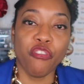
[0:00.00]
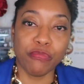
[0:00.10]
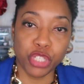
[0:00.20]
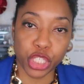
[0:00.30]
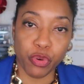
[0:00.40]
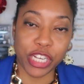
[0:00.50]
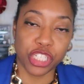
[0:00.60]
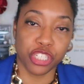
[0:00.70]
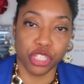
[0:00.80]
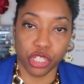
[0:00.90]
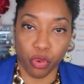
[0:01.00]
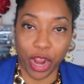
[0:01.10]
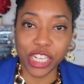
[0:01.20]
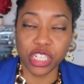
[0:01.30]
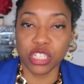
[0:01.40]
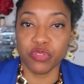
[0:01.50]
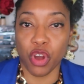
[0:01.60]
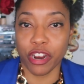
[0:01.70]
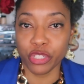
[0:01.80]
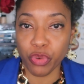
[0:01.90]
from generation to generation as
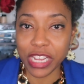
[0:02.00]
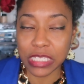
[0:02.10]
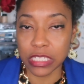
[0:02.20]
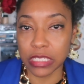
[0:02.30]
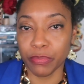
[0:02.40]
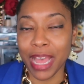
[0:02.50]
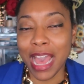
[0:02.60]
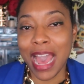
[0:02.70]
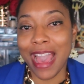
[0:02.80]
far as racism.